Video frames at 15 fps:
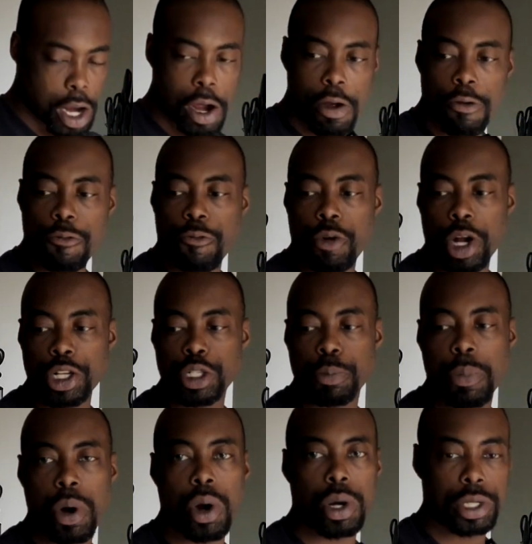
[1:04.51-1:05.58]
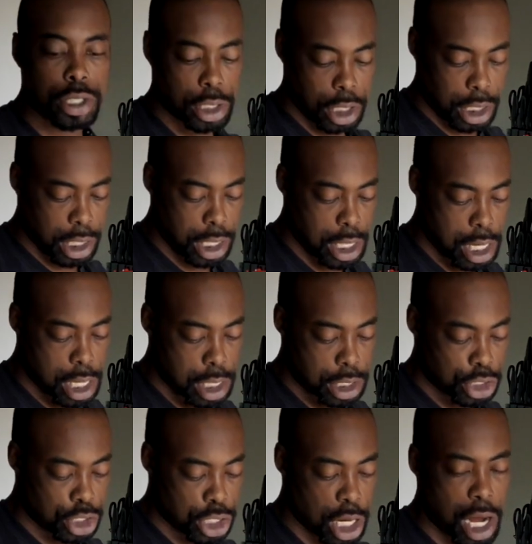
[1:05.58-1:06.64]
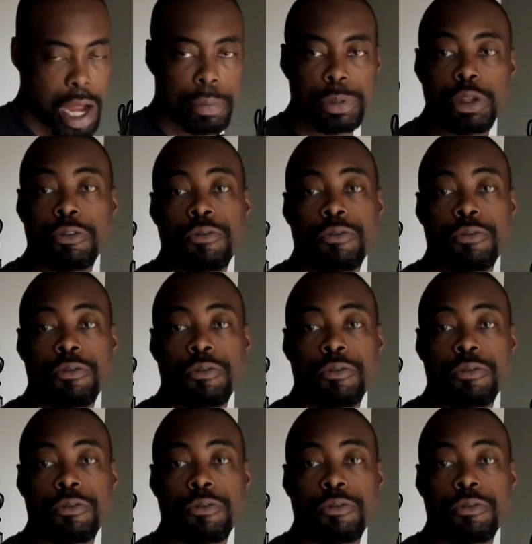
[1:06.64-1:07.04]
of fresh parsley chopped